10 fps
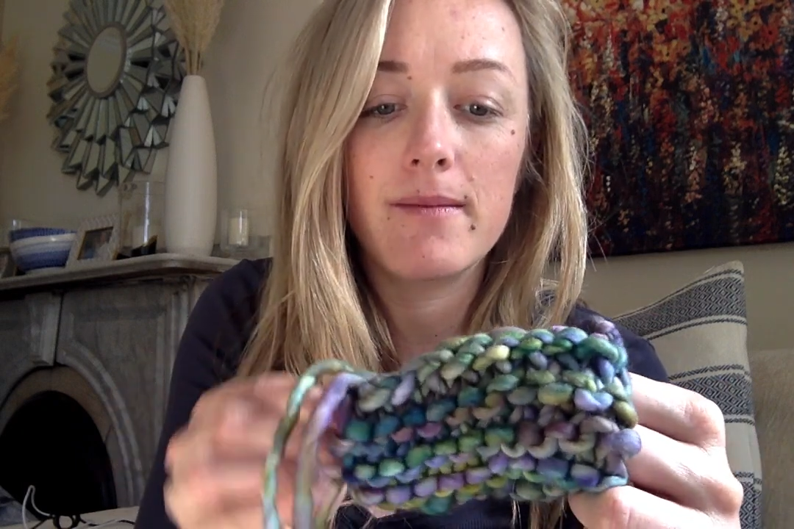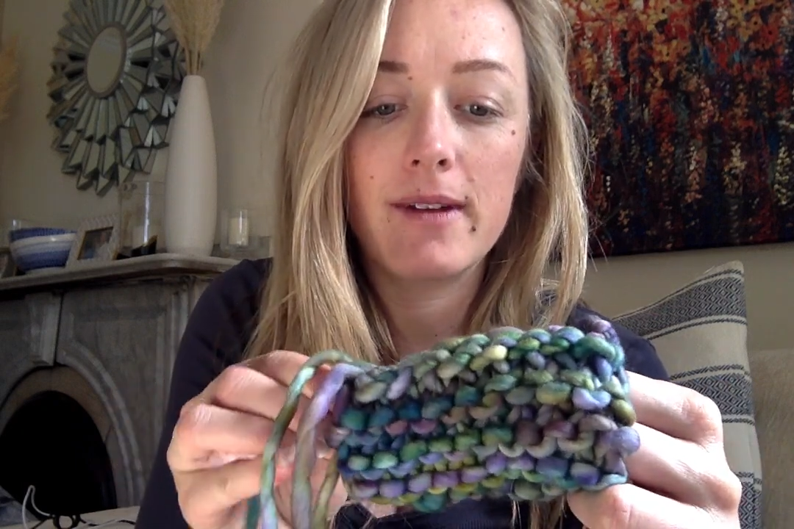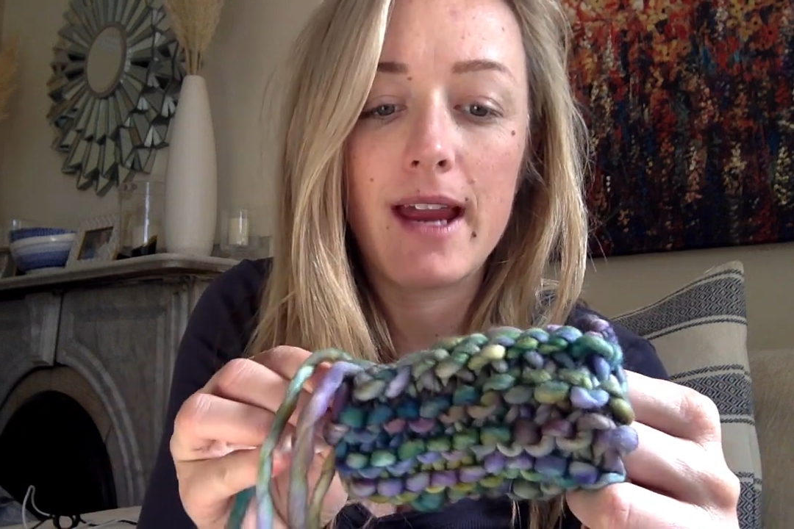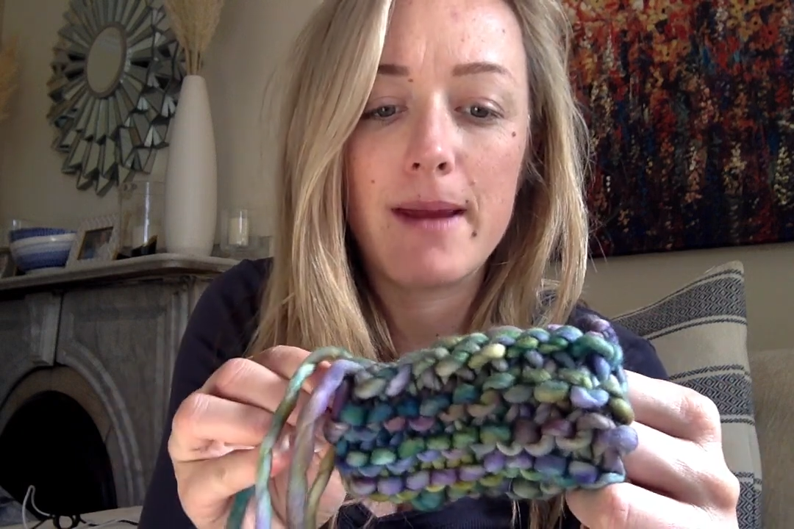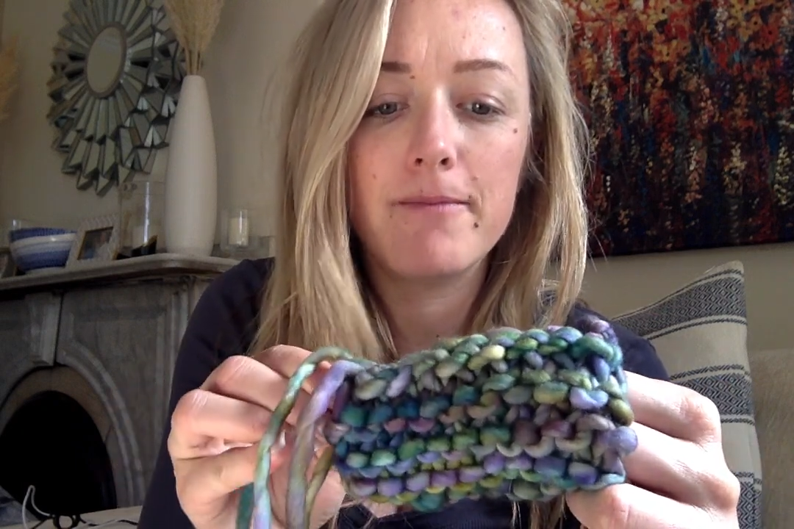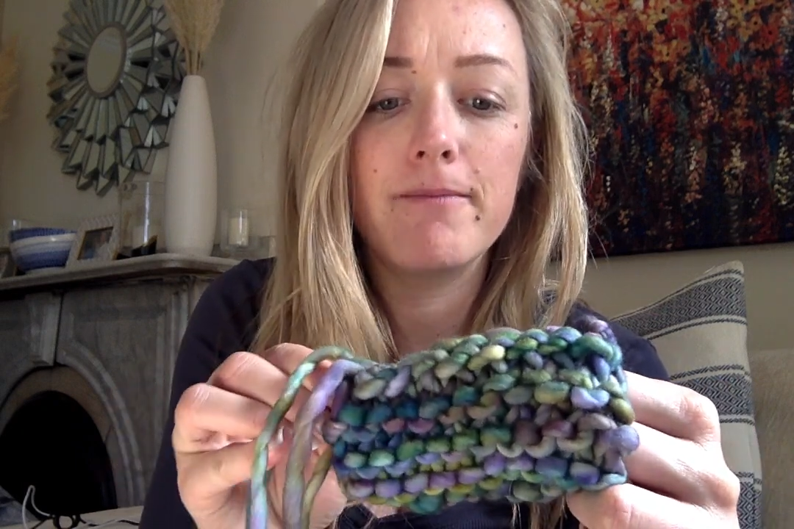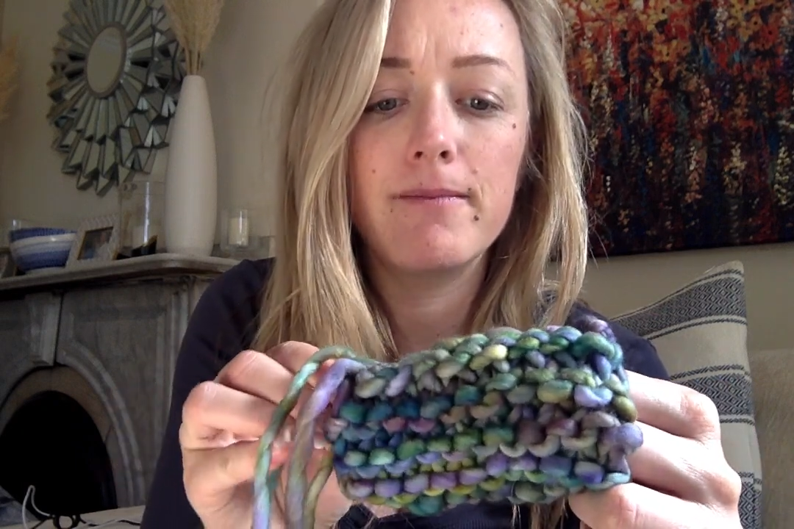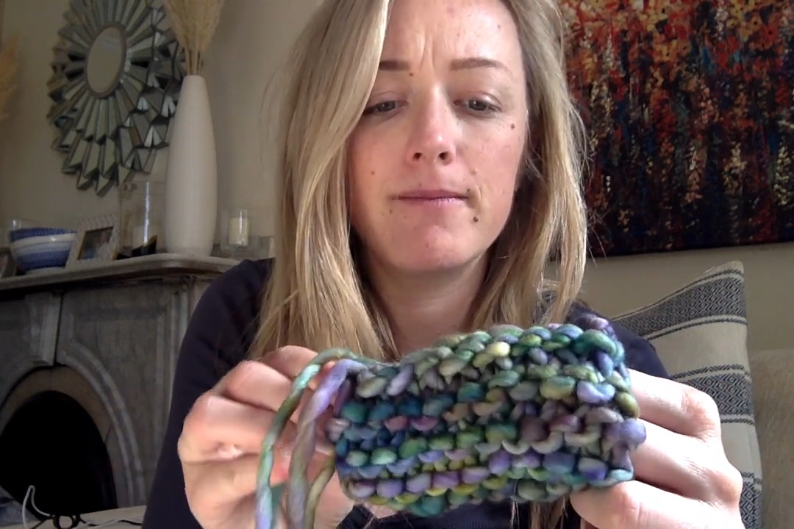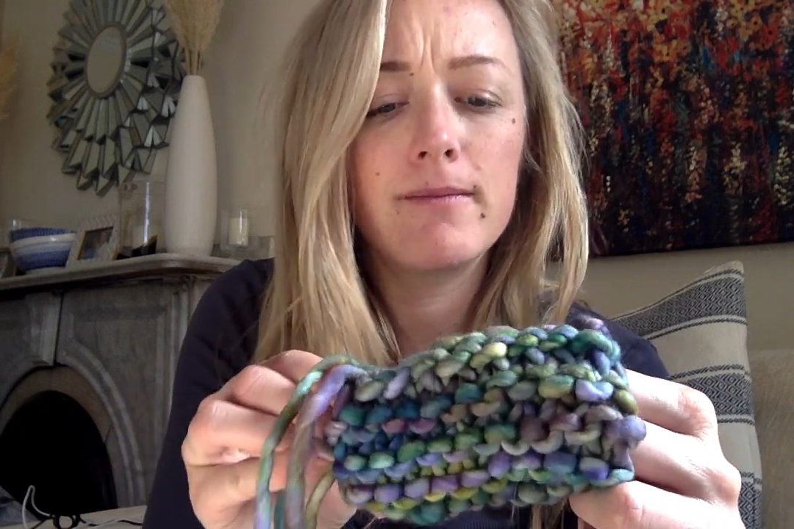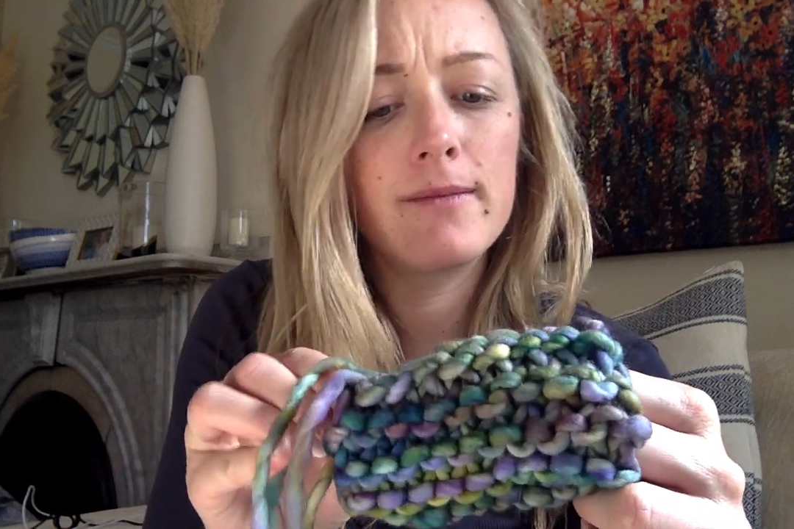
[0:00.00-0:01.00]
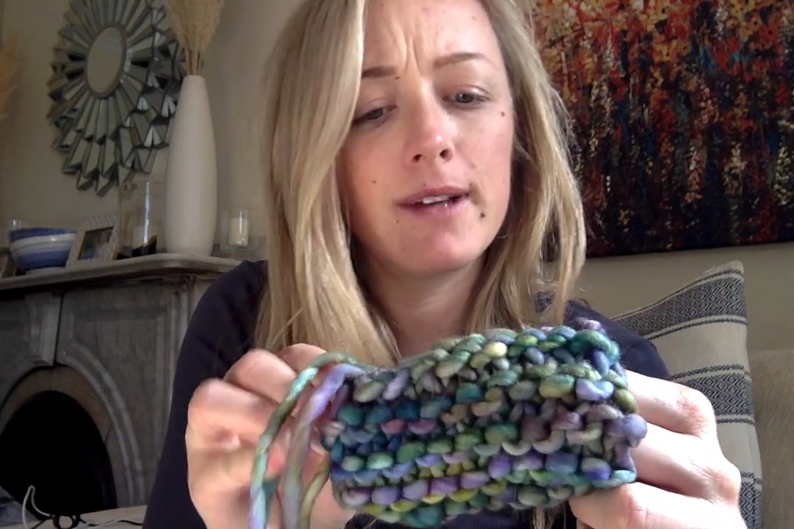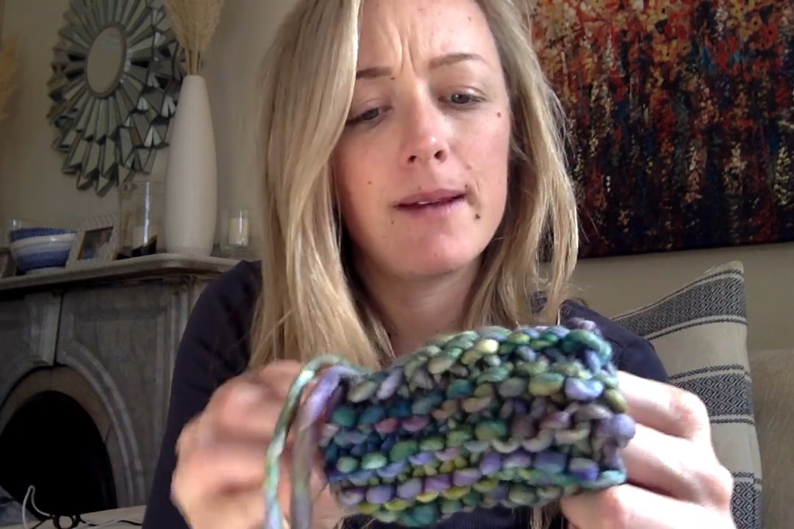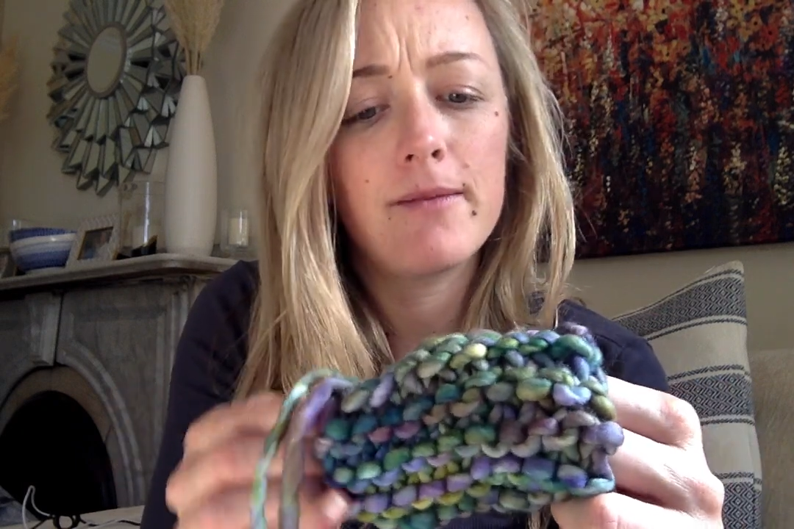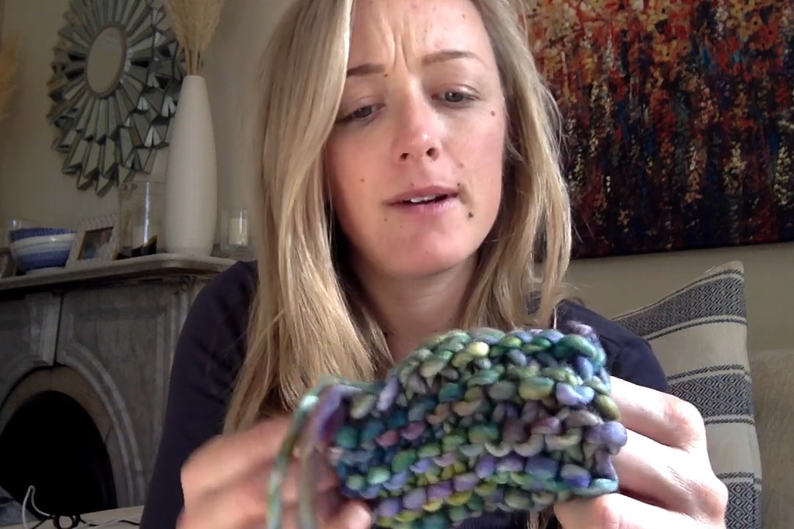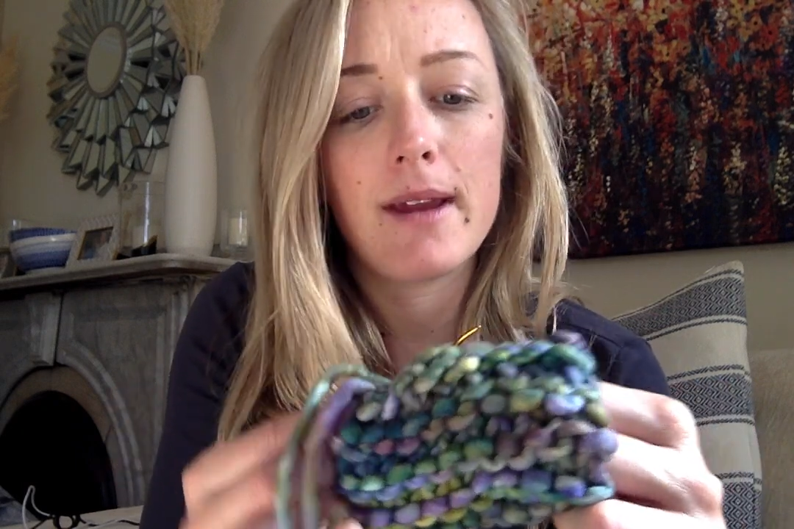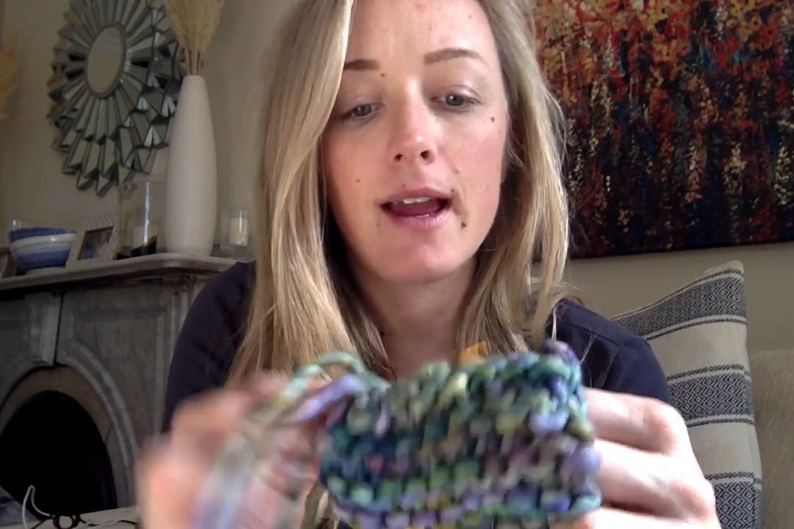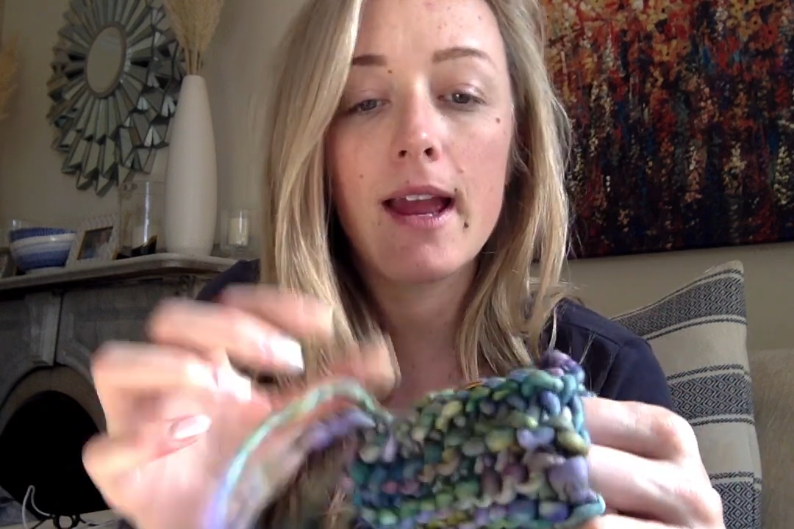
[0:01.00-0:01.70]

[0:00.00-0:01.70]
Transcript: yeah,